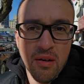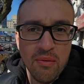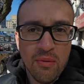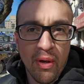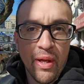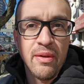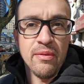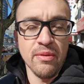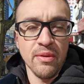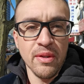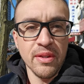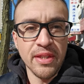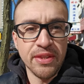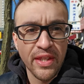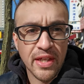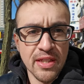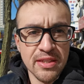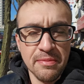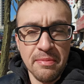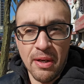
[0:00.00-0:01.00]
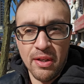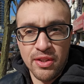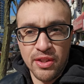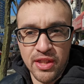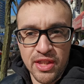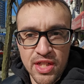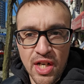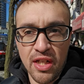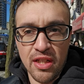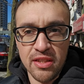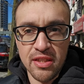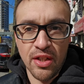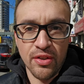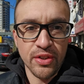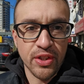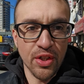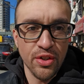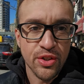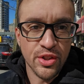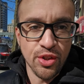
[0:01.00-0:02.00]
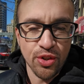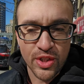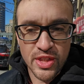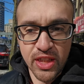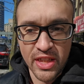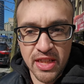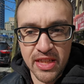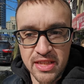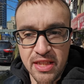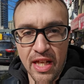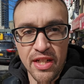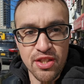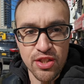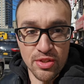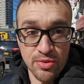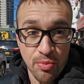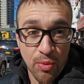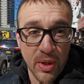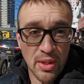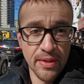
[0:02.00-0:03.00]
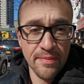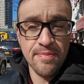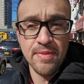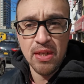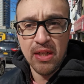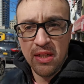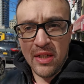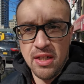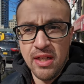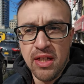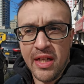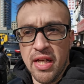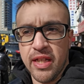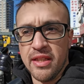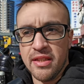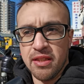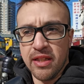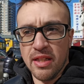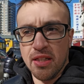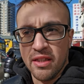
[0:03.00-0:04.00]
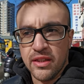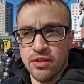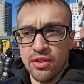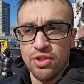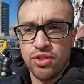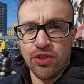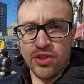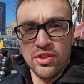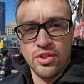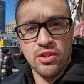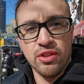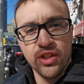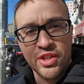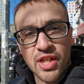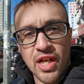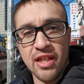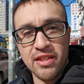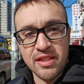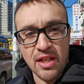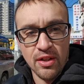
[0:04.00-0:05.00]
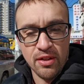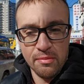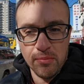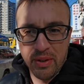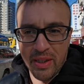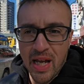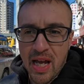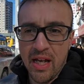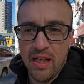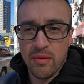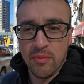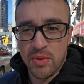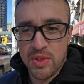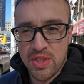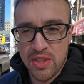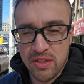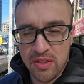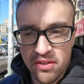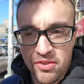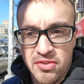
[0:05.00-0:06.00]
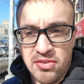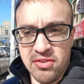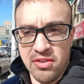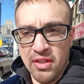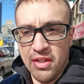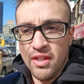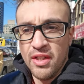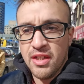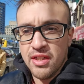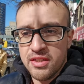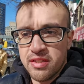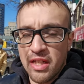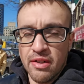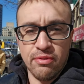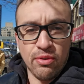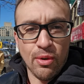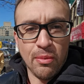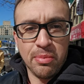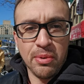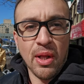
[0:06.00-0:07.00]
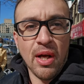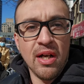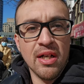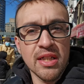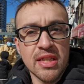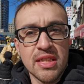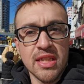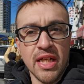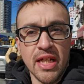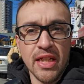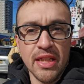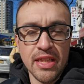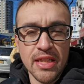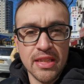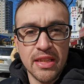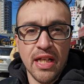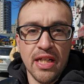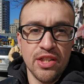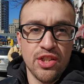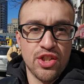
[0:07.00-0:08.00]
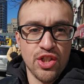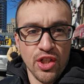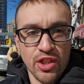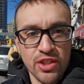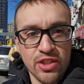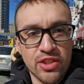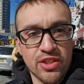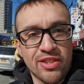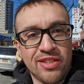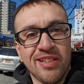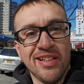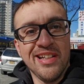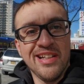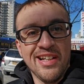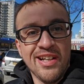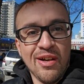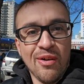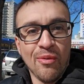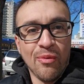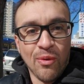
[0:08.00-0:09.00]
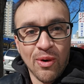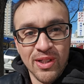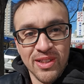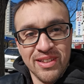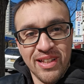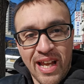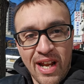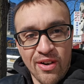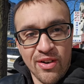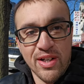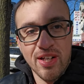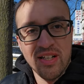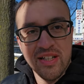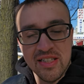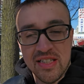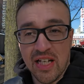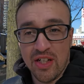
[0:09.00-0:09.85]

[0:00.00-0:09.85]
And the thing is about the Chinatown here in New York City is not just one. And it, there's the Chinatown in Manhattan, which is several blocks, and it's not just one area. It's